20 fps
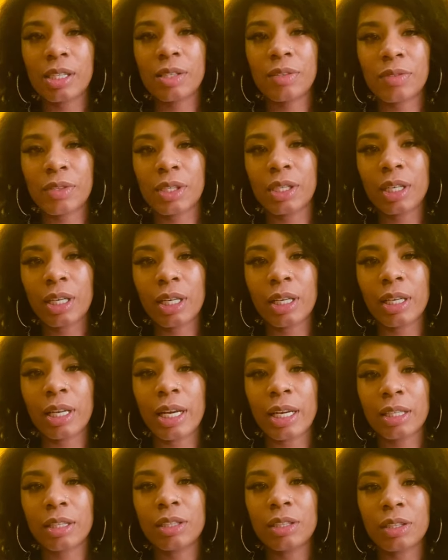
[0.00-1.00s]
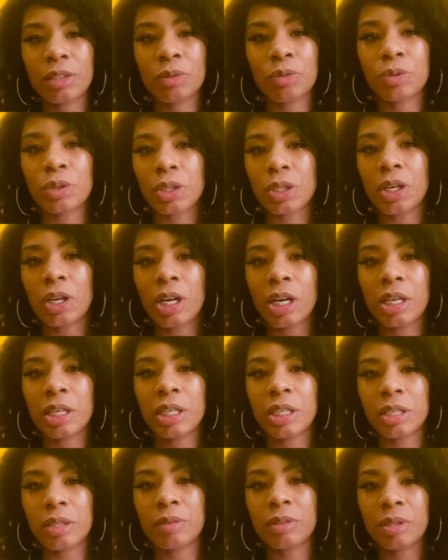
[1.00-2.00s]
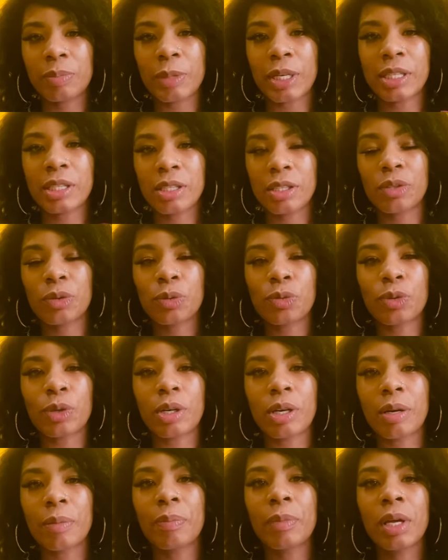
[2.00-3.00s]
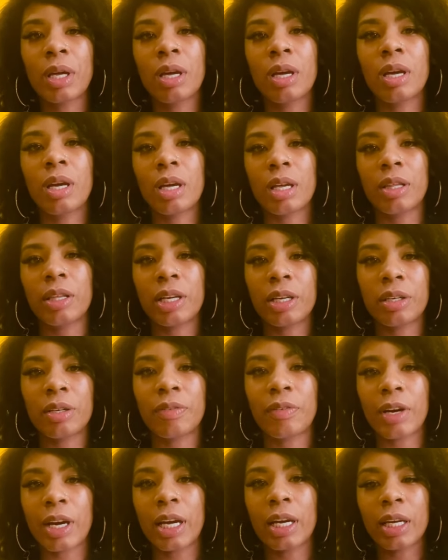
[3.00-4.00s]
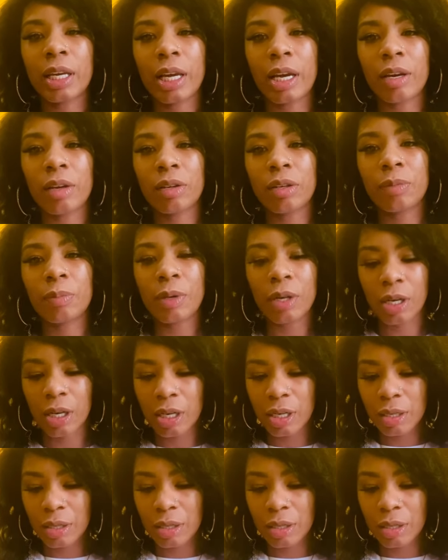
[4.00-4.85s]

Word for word: for the collective regarding this message from their divine counterpart?